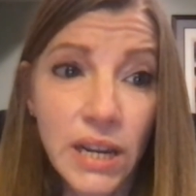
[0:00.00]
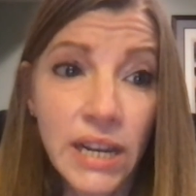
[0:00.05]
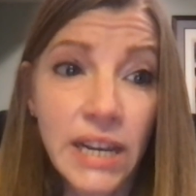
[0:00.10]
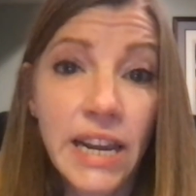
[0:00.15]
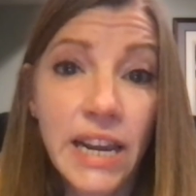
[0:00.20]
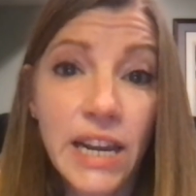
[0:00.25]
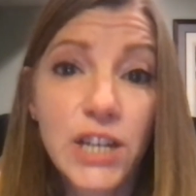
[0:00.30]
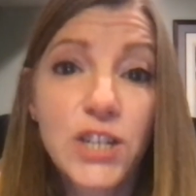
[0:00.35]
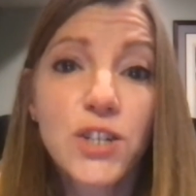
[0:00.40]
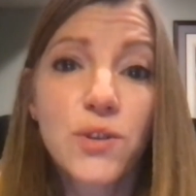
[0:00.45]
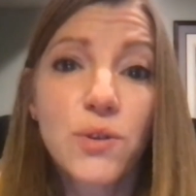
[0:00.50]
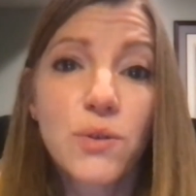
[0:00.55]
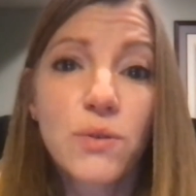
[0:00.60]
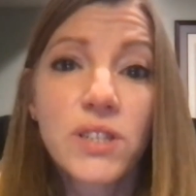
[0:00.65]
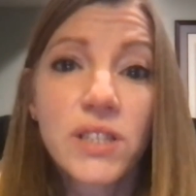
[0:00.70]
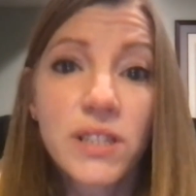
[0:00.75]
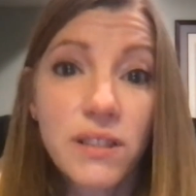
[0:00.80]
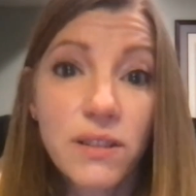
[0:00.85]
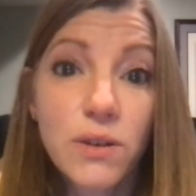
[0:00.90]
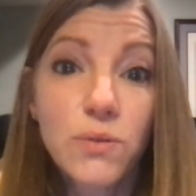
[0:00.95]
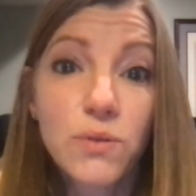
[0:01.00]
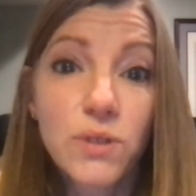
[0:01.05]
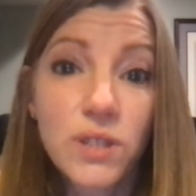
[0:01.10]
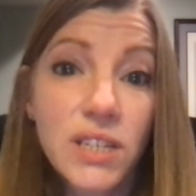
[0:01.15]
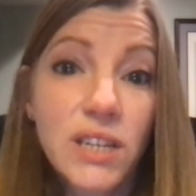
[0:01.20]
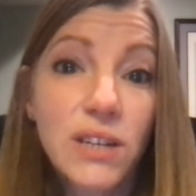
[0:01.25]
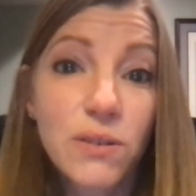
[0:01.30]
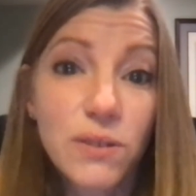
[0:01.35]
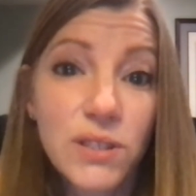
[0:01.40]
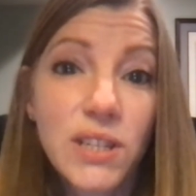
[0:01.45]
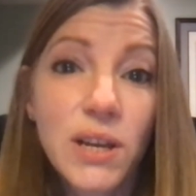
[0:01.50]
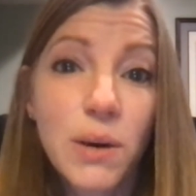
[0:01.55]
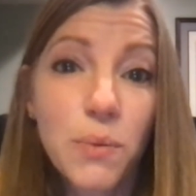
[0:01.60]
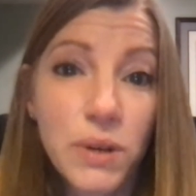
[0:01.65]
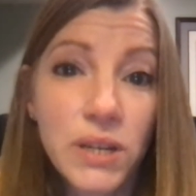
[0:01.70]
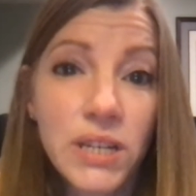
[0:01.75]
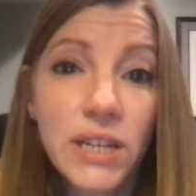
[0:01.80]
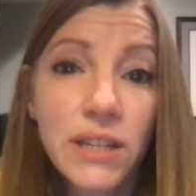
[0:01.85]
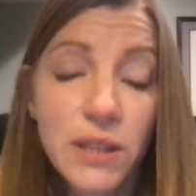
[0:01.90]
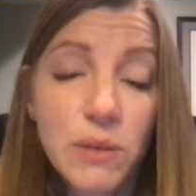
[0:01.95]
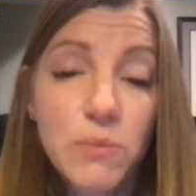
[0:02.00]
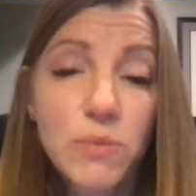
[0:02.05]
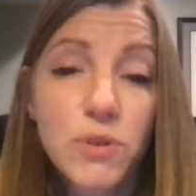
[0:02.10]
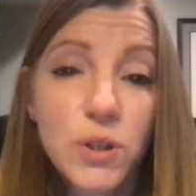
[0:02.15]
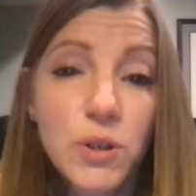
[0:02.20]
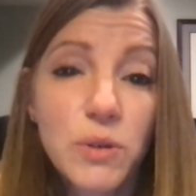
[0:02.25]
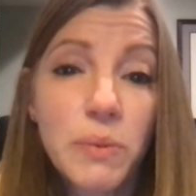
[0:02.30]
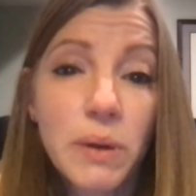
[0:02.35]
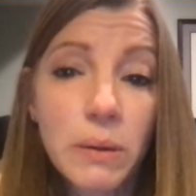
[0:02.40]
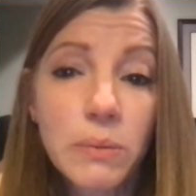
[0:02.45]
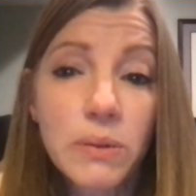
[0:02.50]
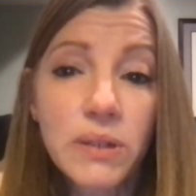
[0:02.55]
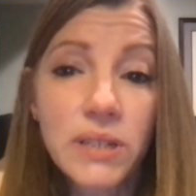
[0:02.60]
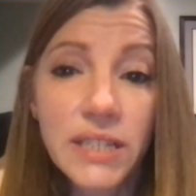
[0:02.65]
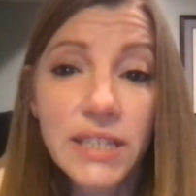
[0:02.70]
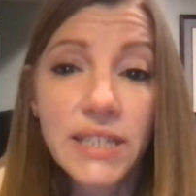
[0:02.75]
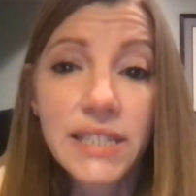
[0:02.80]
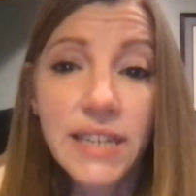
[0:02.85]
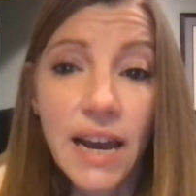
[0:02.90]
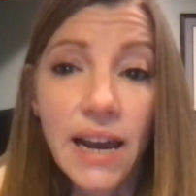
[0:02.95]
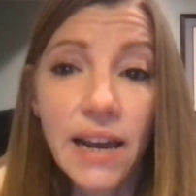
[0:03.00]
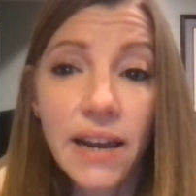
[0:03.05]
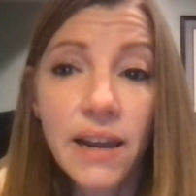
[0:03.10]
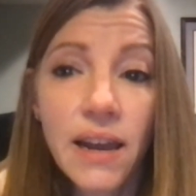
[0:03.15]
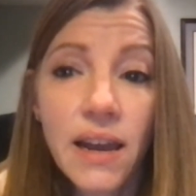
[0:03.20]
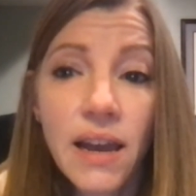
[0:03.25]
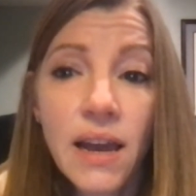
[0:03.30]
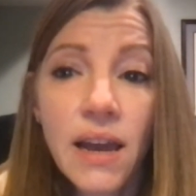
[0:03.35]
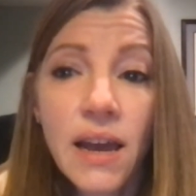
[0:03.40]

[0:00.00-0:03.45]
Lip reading: engage in those skills that we need them to be able to stay.